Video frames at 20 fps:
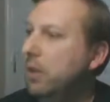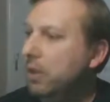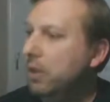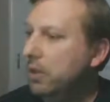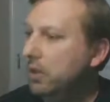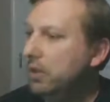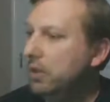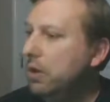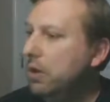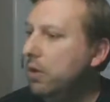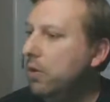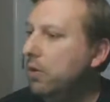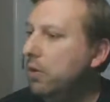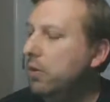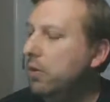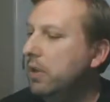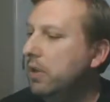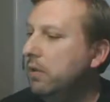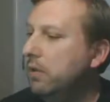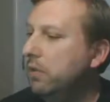
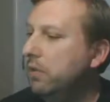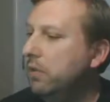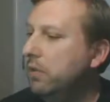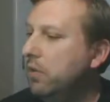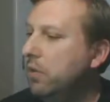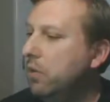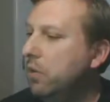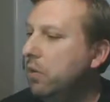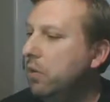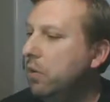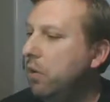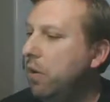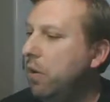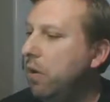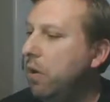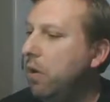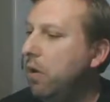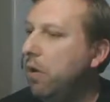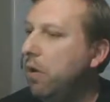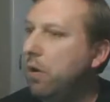So if you
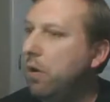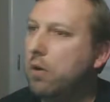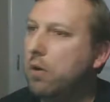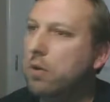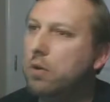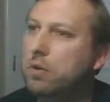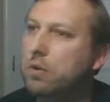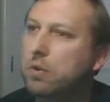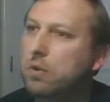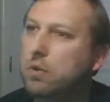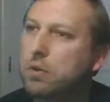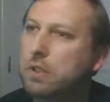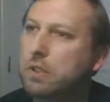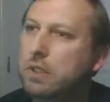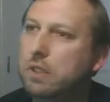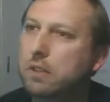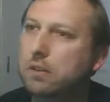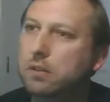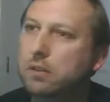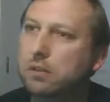are
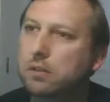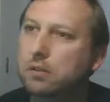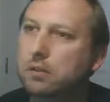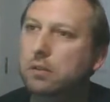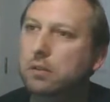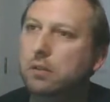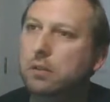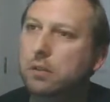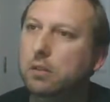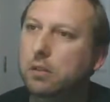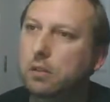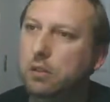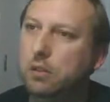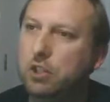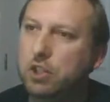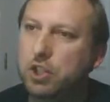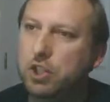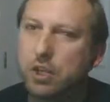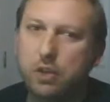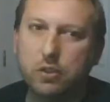using
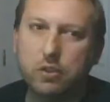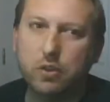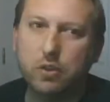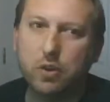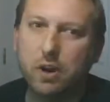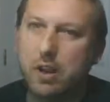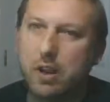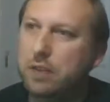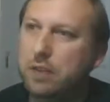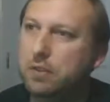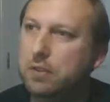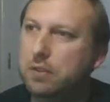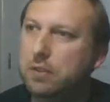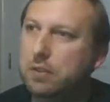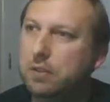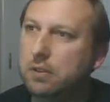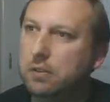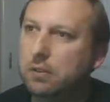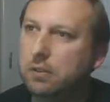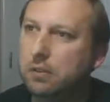shared
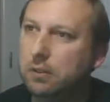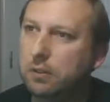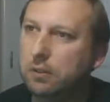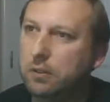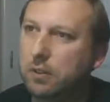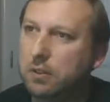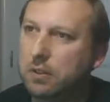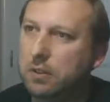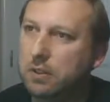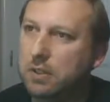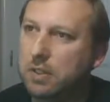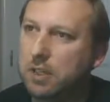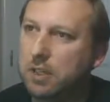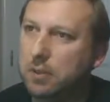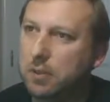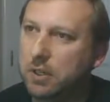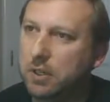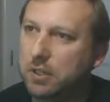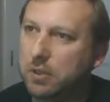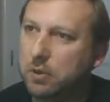drives, if you can see
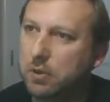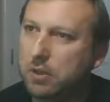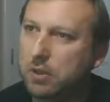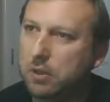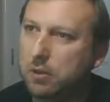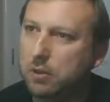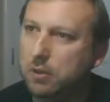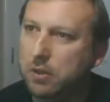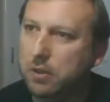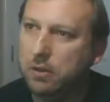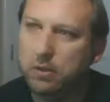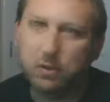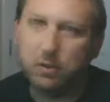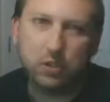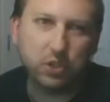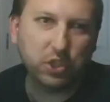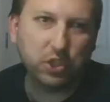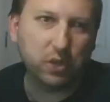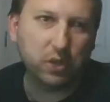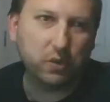on my screen over here, the
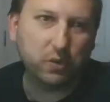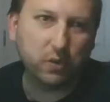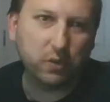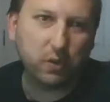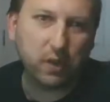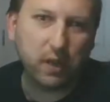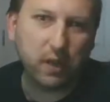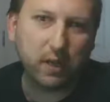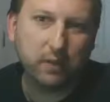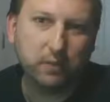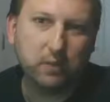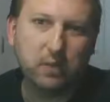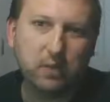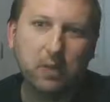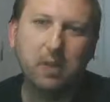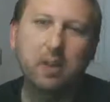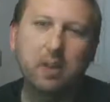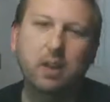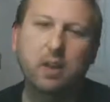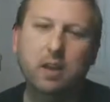shared drives,
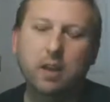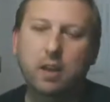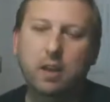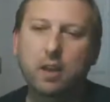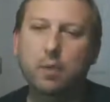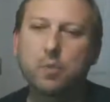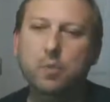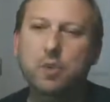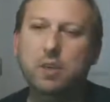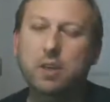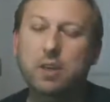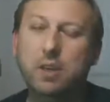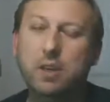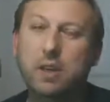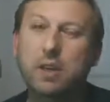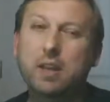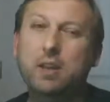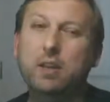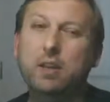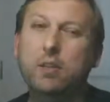um, you can
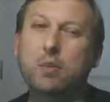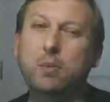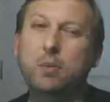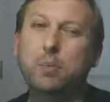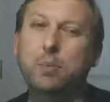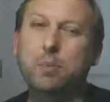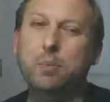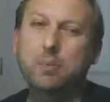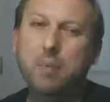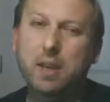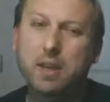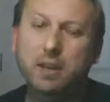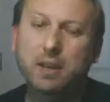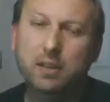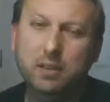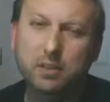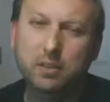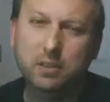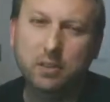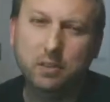now
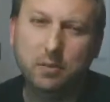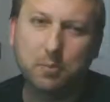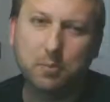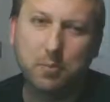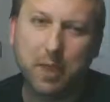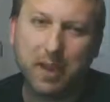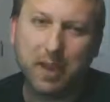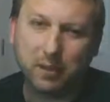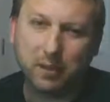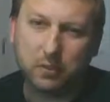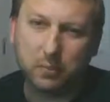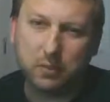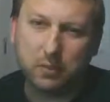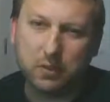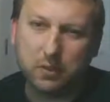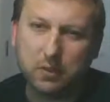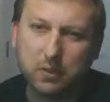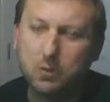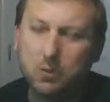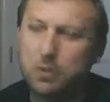manage
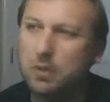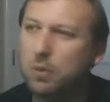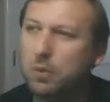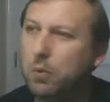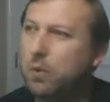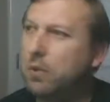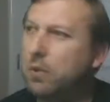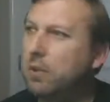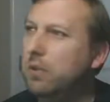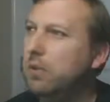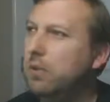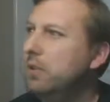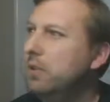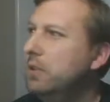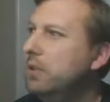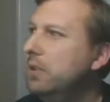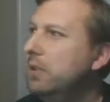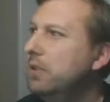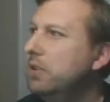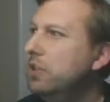backups using one of
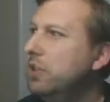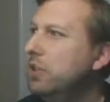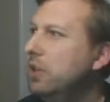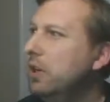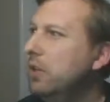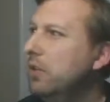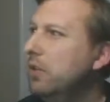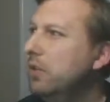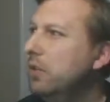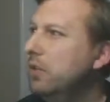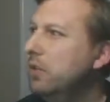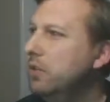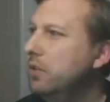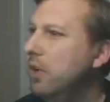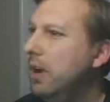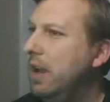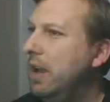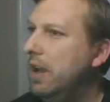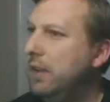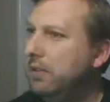those shared
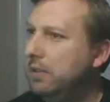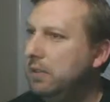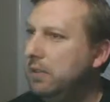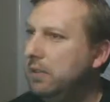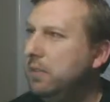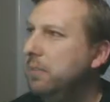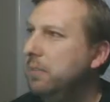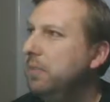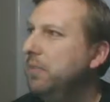drives.